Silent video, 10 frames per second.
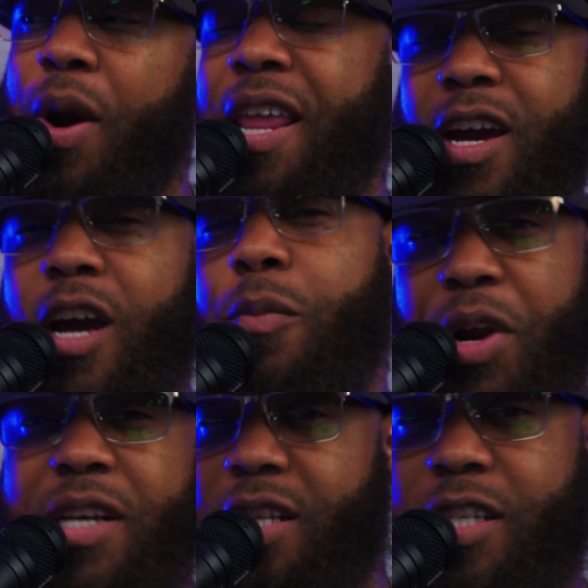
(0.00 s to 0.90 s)
and what he could
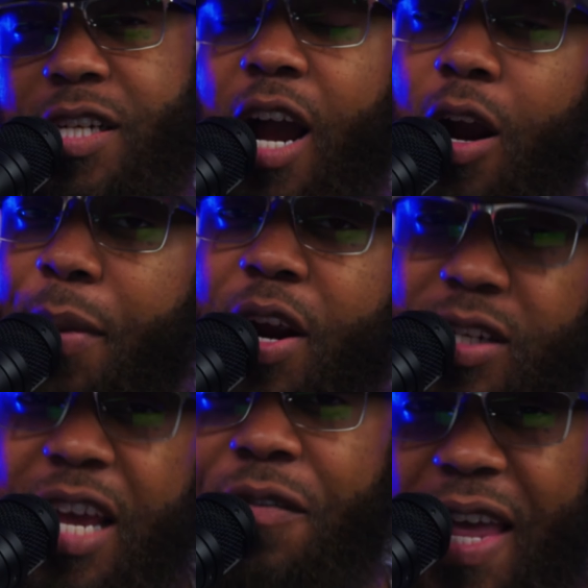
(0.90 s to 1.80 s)
bring to the Chicago
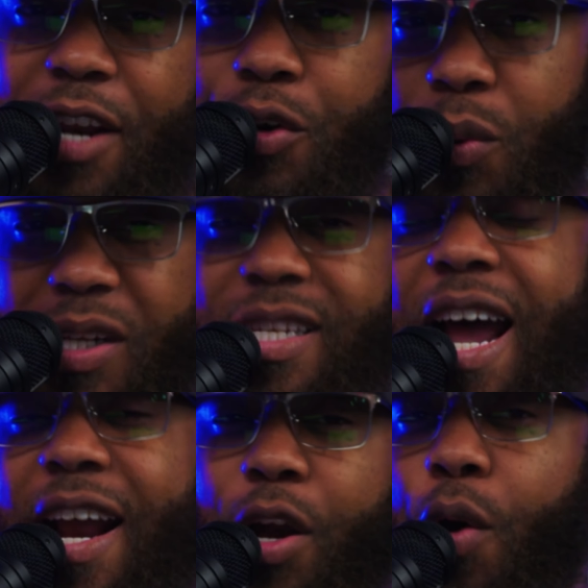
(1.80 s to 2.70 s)
Bears if they do
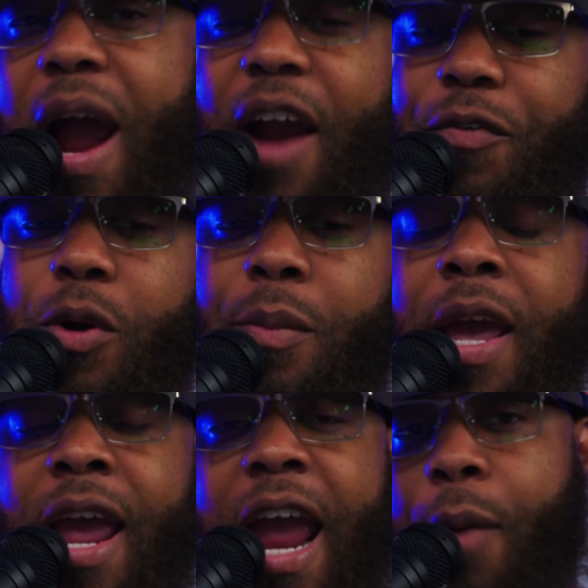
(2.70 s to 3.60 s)
decide to go after him.
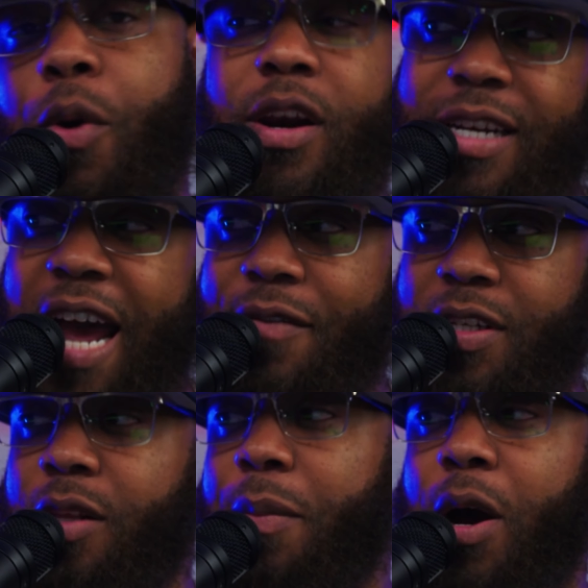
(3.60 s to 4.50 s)
And we're going to dive
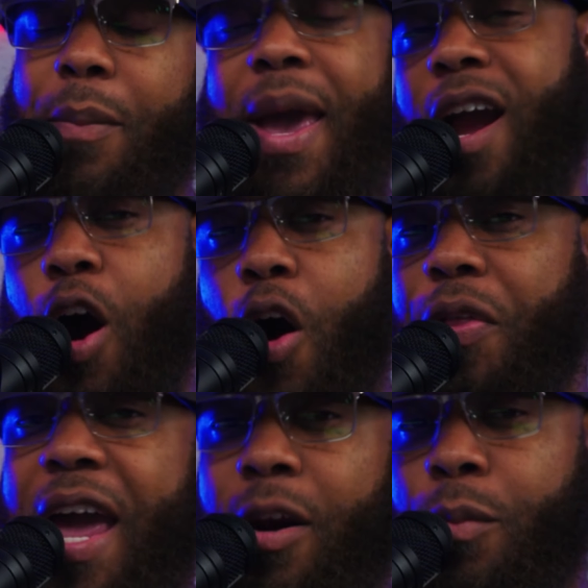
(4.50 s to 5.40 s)
into the mailbag.
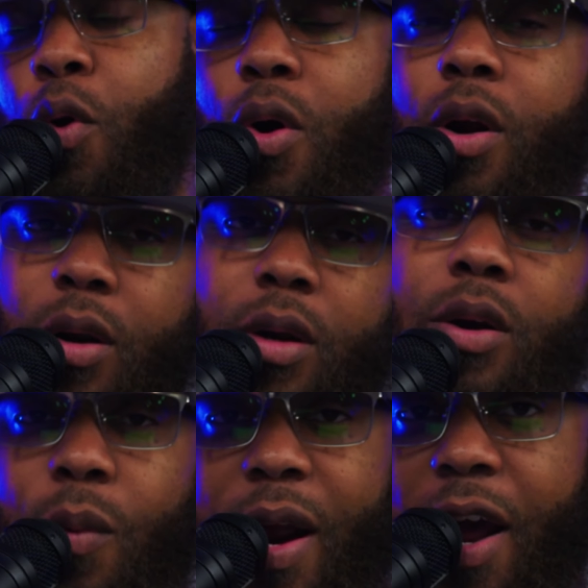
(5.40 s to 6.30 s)
All that and more
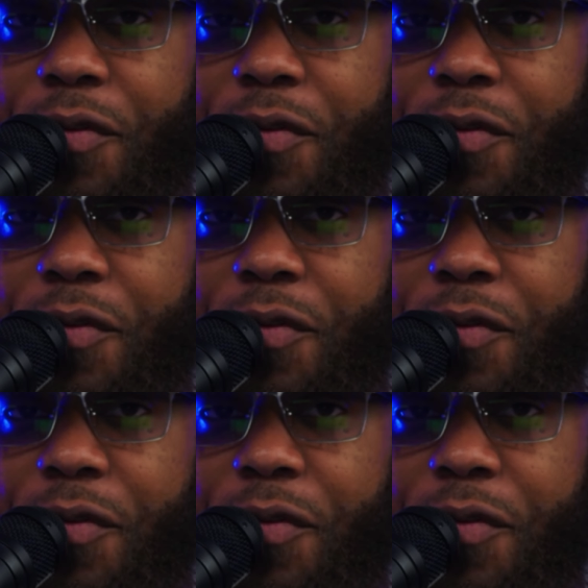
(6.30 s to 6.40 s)
right